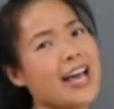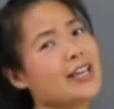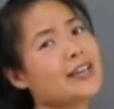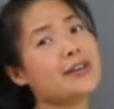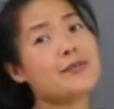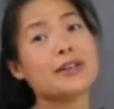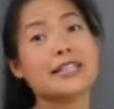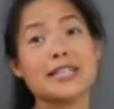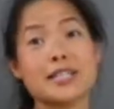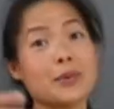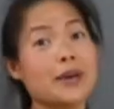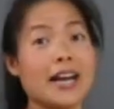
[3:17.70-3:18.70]
You can really
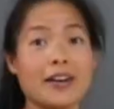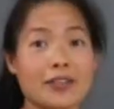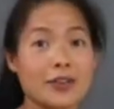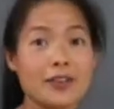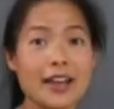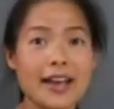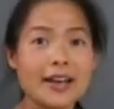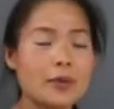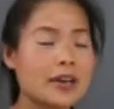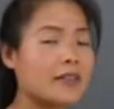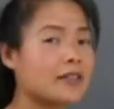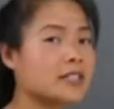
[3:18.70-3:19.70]
do whatever you like,
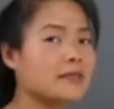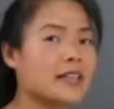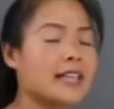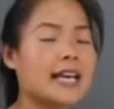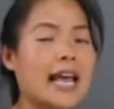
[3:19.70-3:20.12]
whatever's feeling